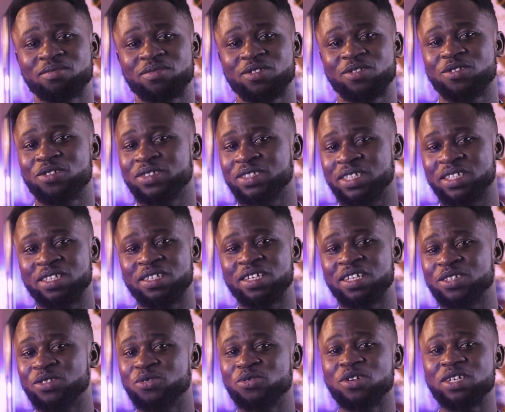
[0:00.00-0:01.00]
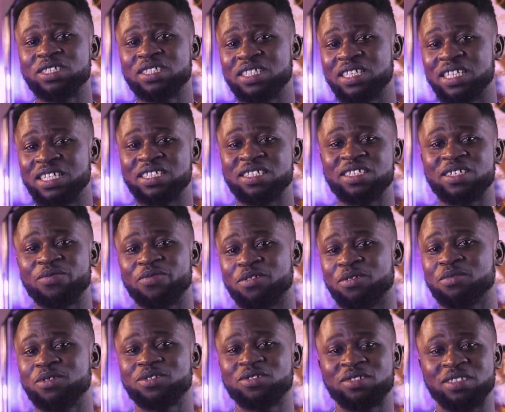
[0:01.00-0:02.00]
because it wasn't easy for
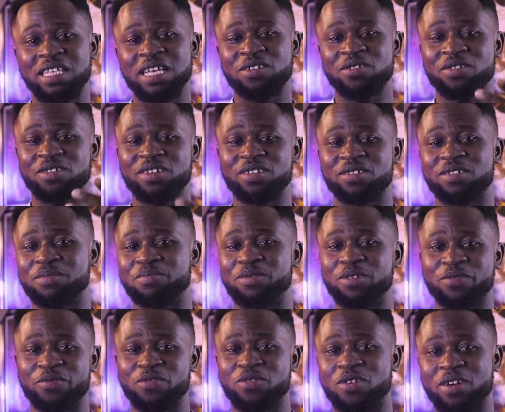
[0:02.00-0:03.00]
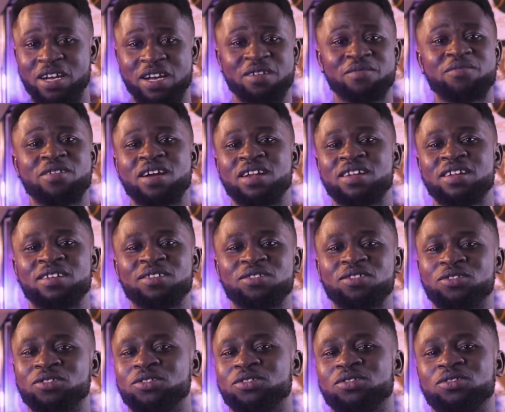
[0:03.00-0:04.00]
me to stand on before camera and then
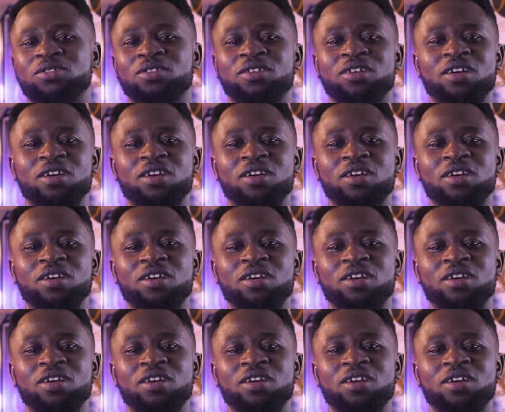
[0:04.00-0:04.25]
talk to you.